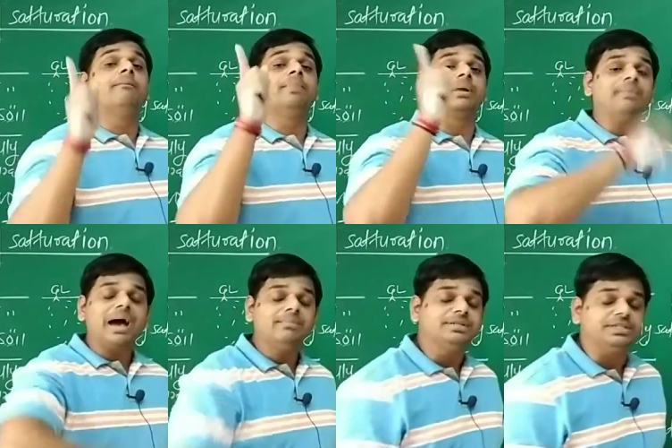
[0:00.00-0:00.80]

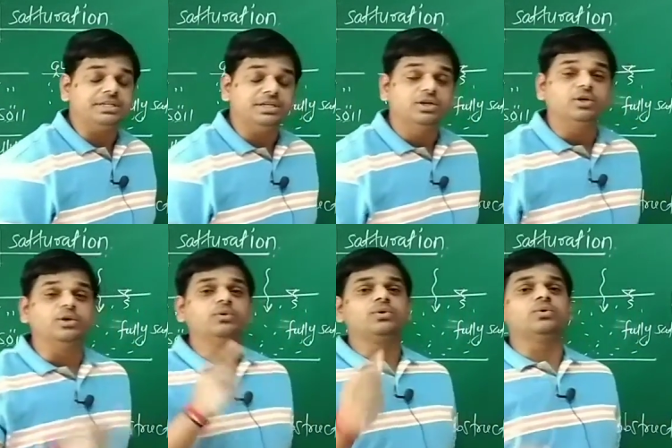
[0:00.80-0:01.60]
permeability
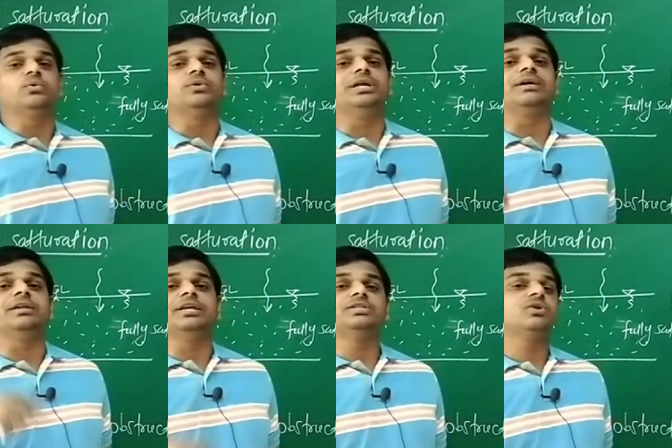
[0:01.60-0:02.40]
due to
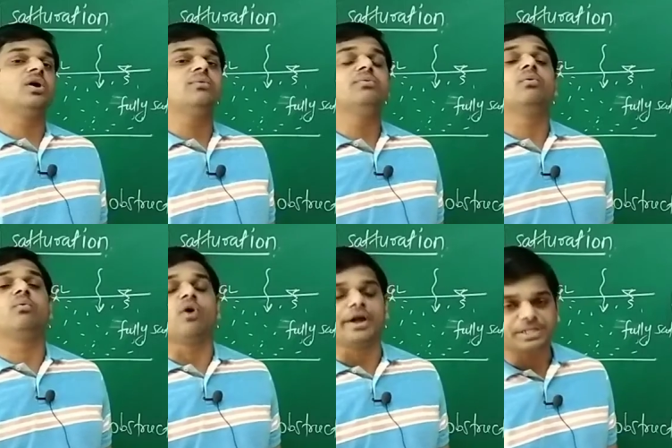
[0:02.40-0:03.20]
decrease of
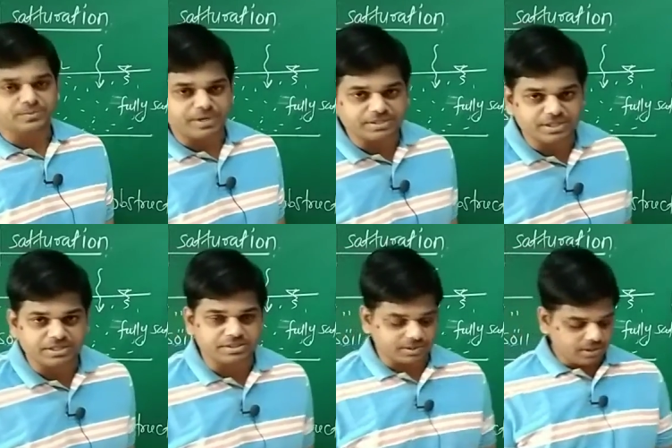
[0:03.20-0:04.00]
void
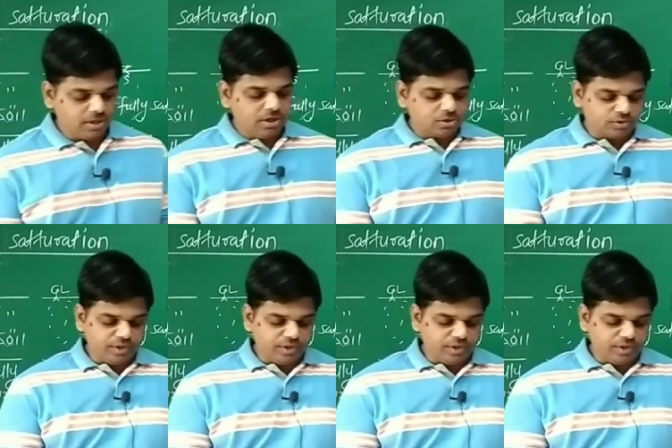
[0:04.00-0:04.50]
spaces. So in